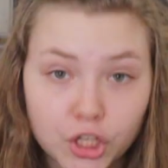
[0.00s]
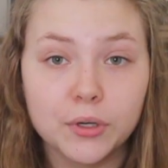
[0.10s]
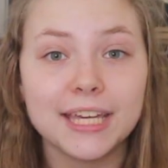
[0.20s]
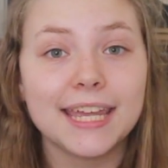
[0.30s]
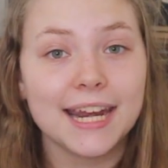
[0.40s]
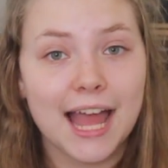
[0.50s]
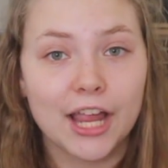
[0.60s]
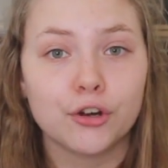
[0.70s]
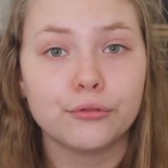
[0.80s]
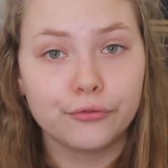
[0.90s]
you can get
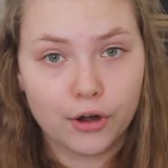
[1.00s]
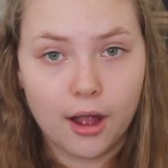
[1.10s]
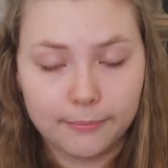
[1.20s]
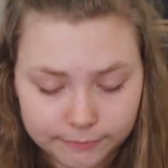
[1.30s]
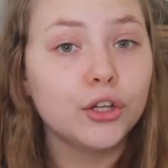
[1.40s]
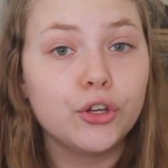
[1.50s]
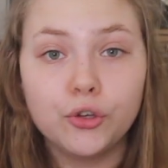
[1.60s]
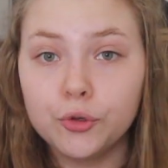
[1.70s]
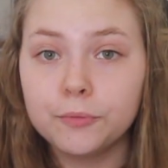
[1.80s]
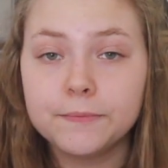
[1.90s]
iron from
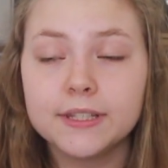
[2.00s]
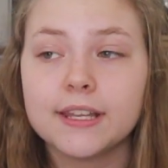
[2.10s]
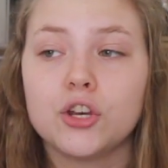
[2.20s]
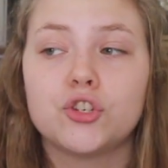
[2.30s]
legumes,